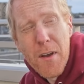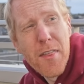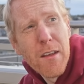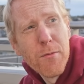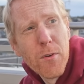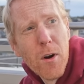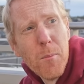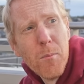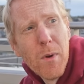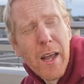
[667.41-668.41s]
I think
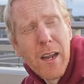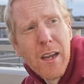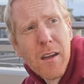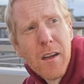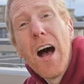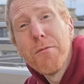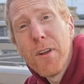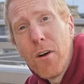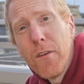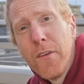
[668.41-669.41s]
from like
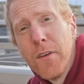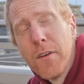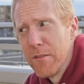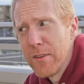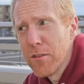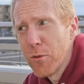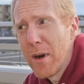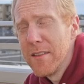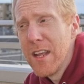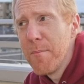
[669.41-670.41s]
Avalon, if that's the
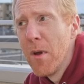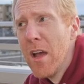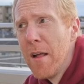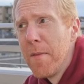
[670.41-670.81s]
right name.